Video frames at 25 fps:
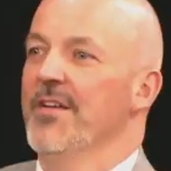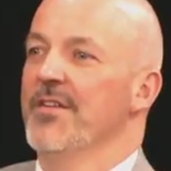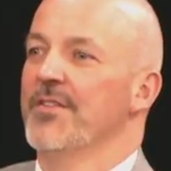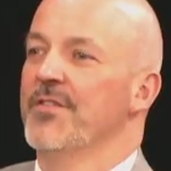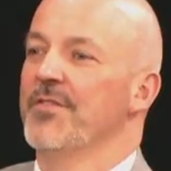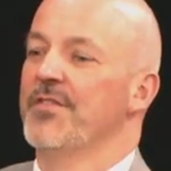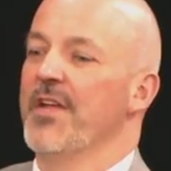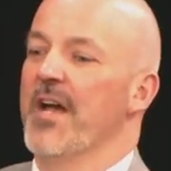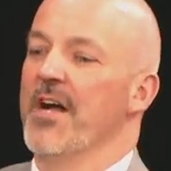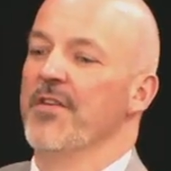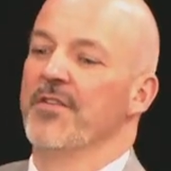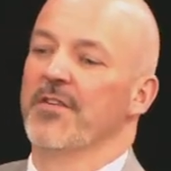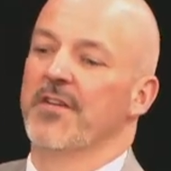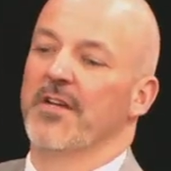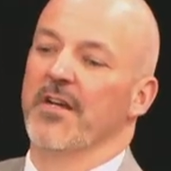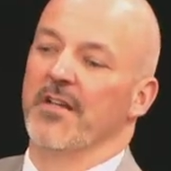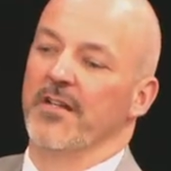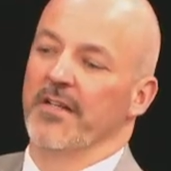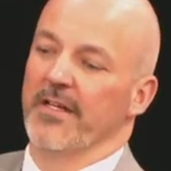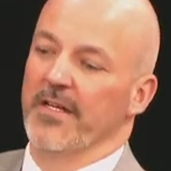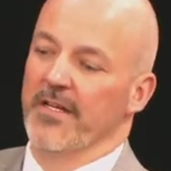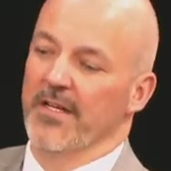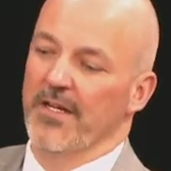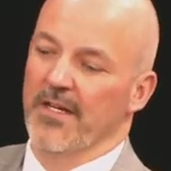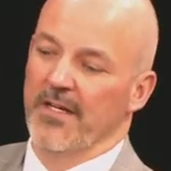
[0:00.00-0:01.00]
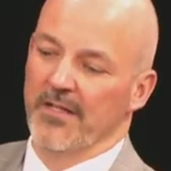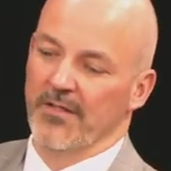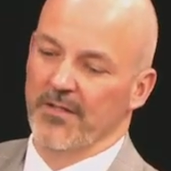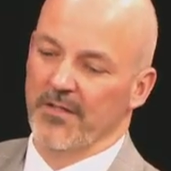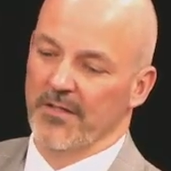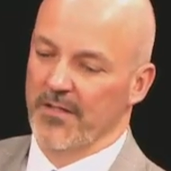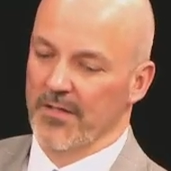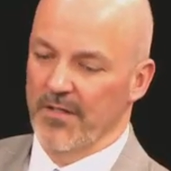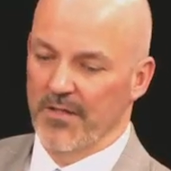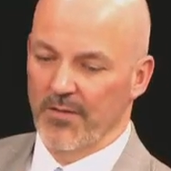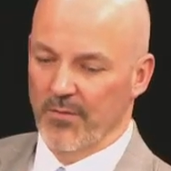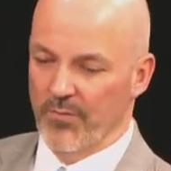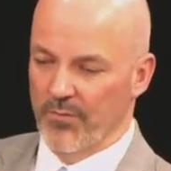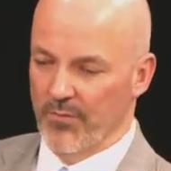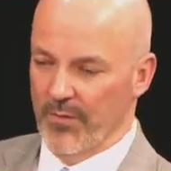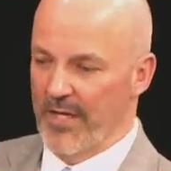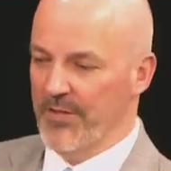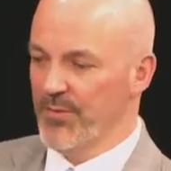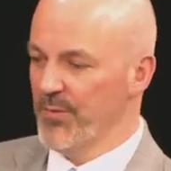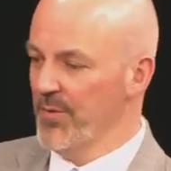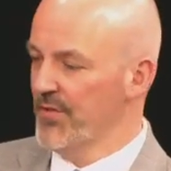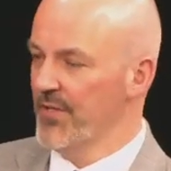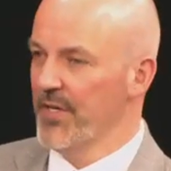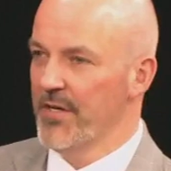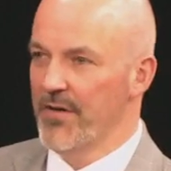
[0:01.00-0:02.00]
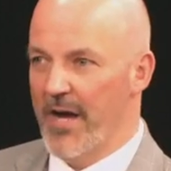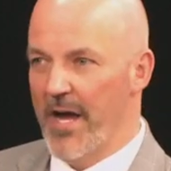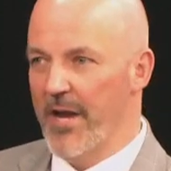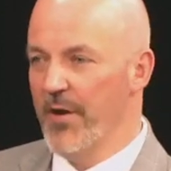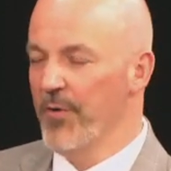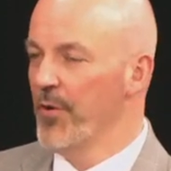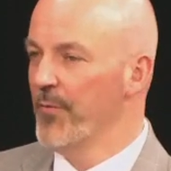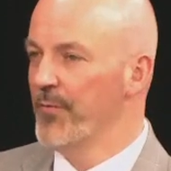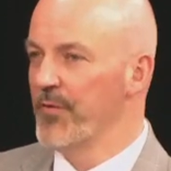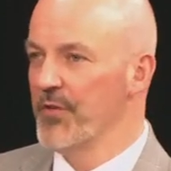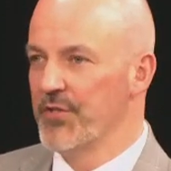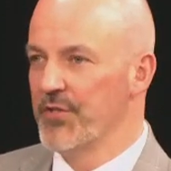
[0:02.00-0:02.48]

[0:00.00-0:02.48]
So, Daniel Kelly, uh, look, as we sit here, I don't know for